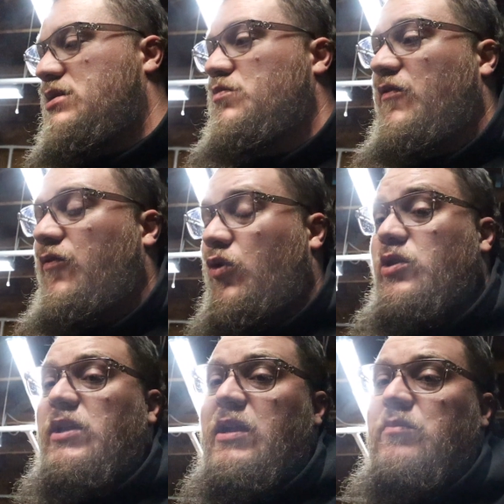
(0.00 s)
Before
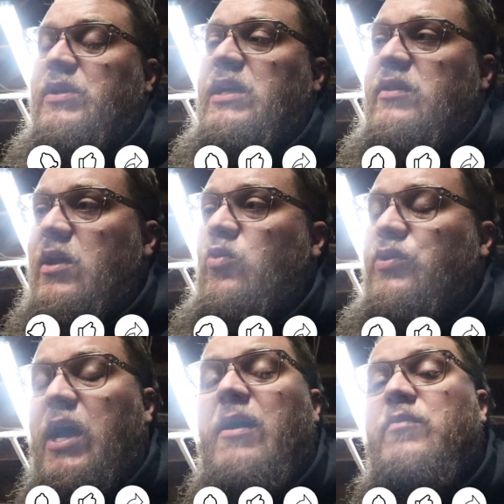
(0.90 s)
you let it bleed, they will
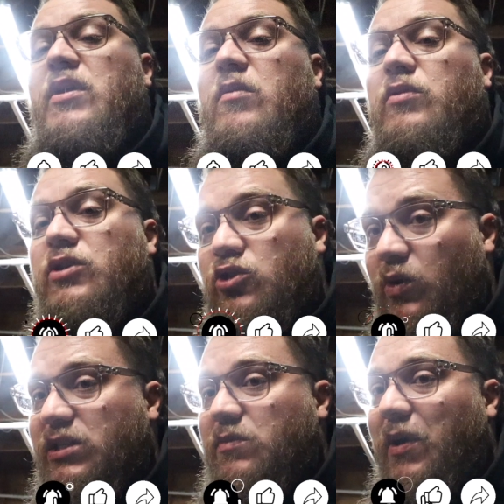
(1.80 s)
not be able to
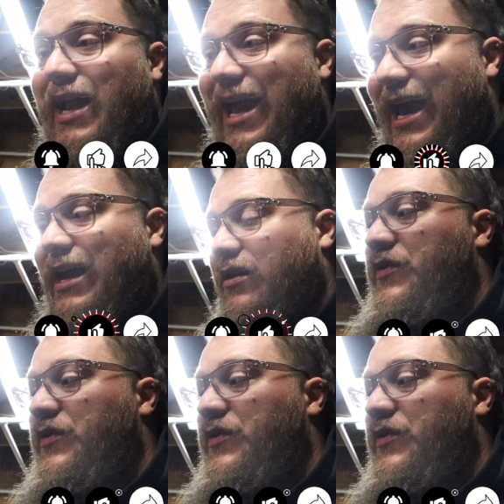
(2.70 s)
twist by hand.